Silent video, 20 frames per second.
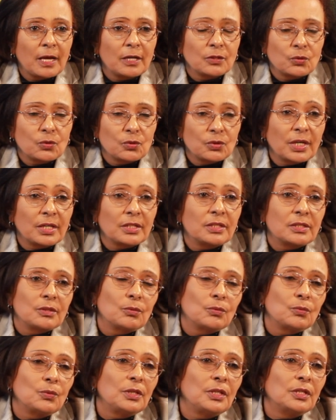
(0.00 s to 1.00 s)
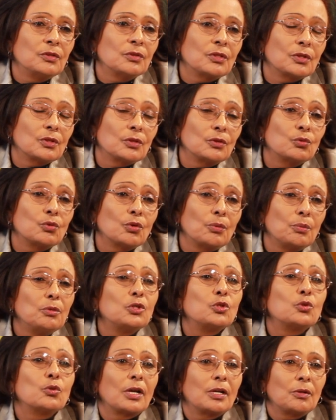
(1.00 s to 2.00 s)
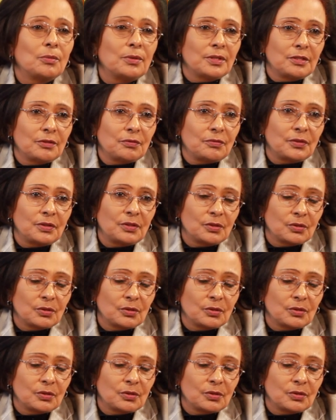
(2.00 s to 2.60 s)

so that we enter into a mutual benefit.